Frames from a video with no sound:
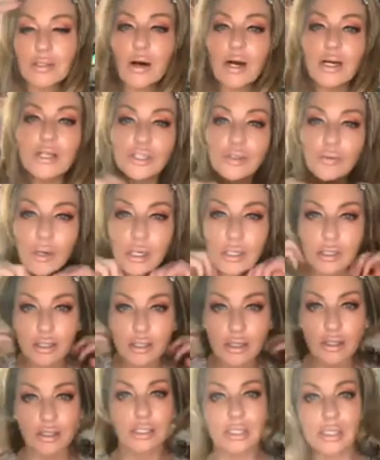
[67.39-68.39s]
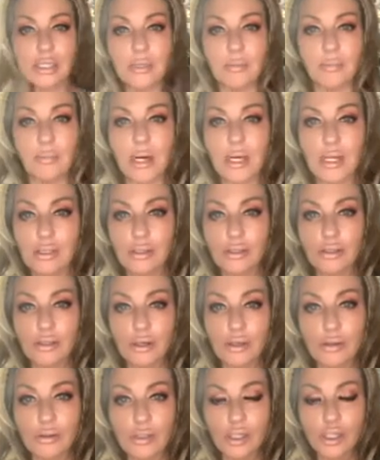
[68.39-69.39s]
So I do want to start to keep my
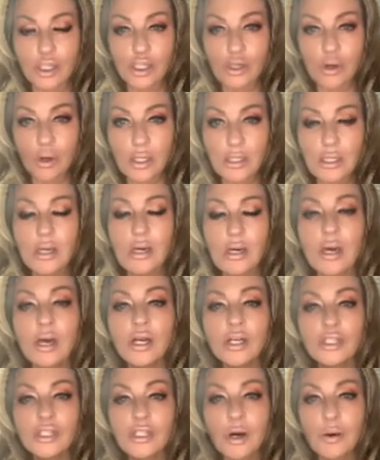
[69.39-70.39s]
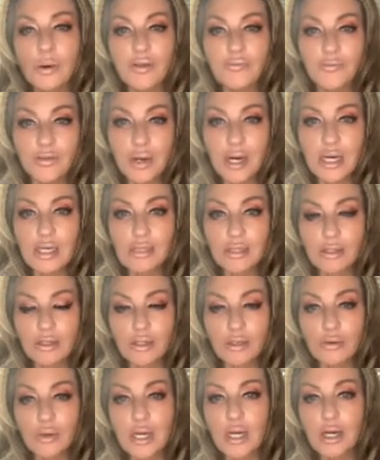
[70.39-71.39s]
intros short. So if you guys are
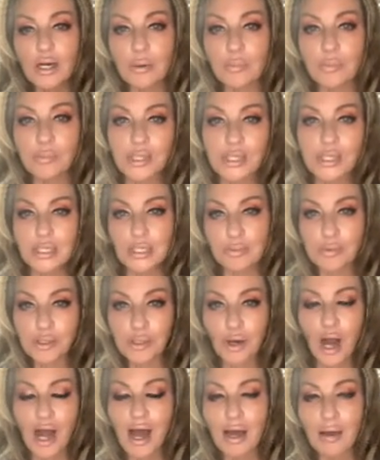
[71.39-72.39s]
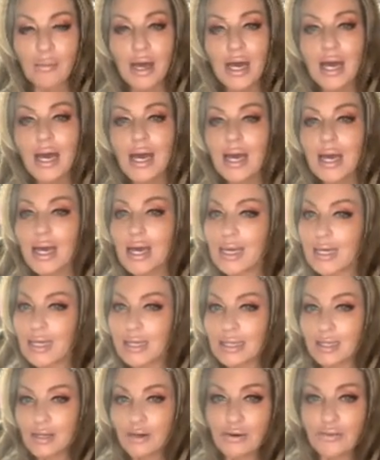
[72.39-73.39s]
new here, please subscribe and
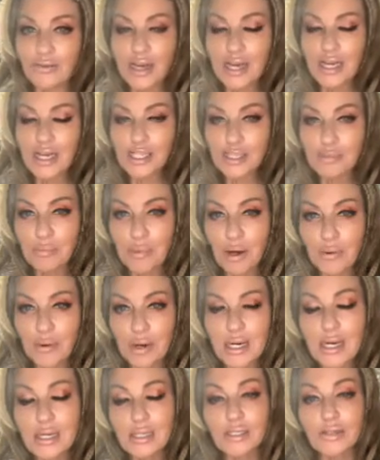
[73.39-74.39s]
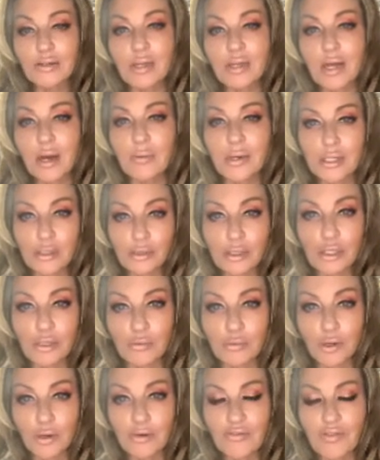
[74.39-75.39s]
hit the notification bell right next to it. That way
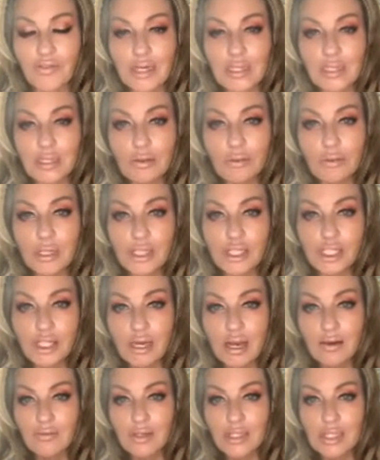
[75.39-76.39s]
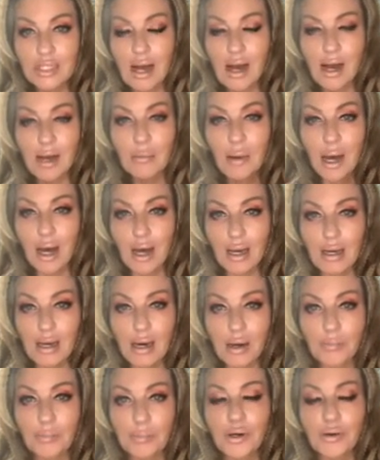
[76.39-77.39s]
YouTube notifies you each and every time I
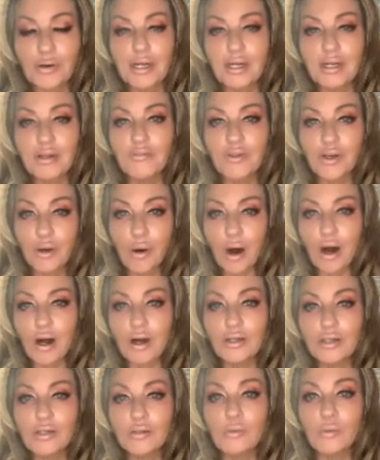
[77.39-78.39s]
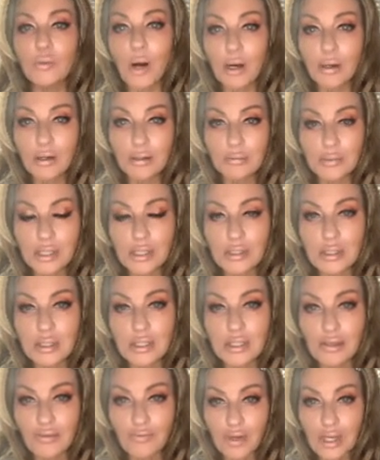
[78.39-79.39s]
upload. And if you are new, welcome to
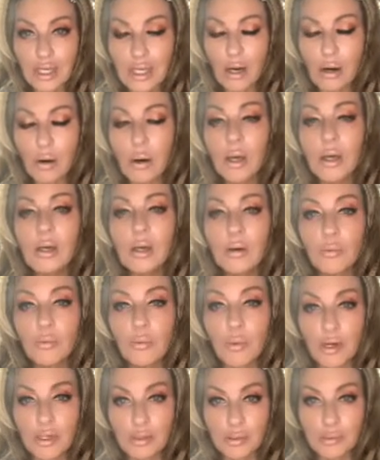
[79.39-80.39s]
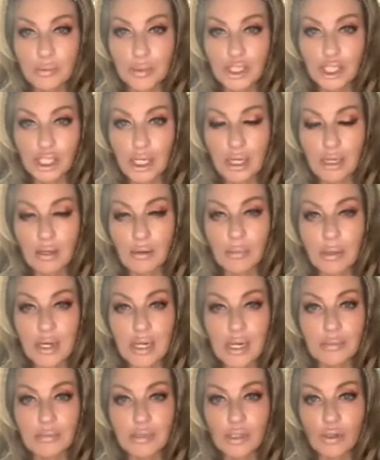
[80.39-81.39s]
this video. Welcome to my channel. My
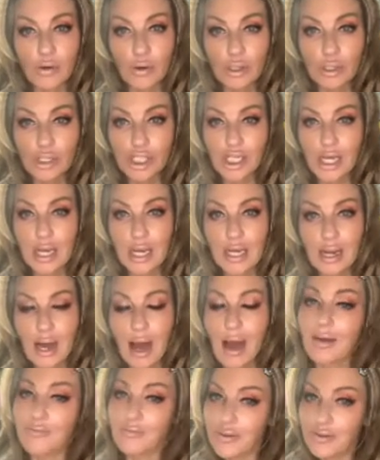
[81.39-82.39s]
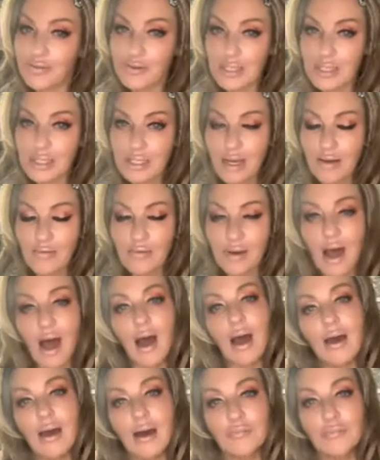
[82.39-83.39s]
name is Lauren Jade. I'm fifty-seven.
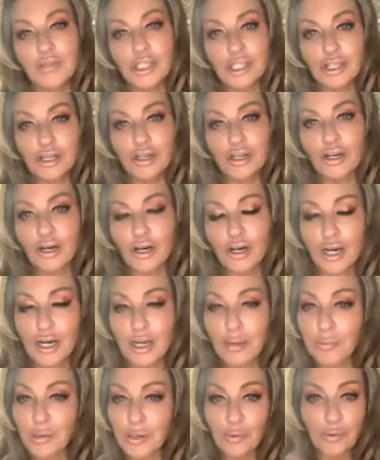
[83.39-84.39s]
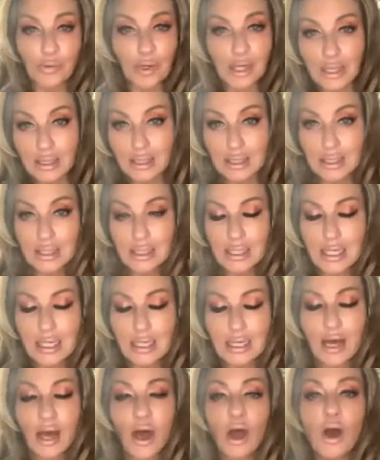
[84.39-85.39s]
I have mature, crepey, wrinkly
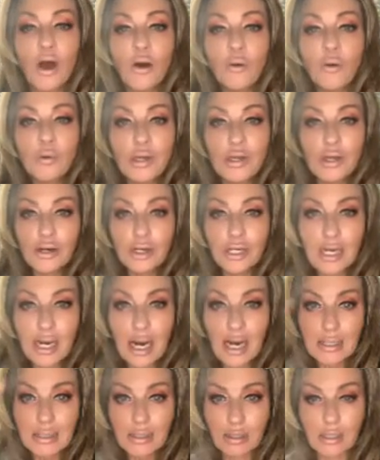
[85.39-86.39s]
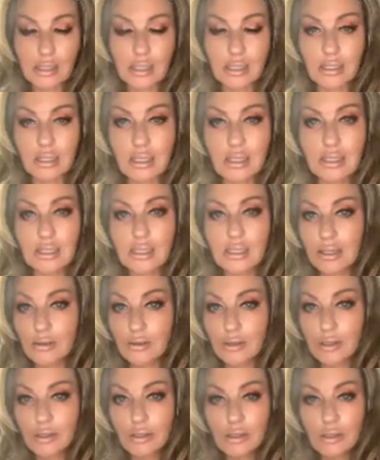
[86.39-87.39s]
skin with hooded eyes that are slightly
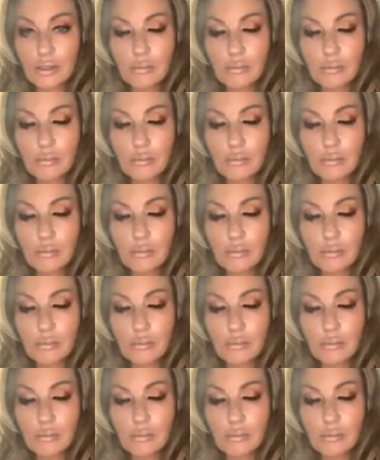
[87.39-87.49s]
downturned.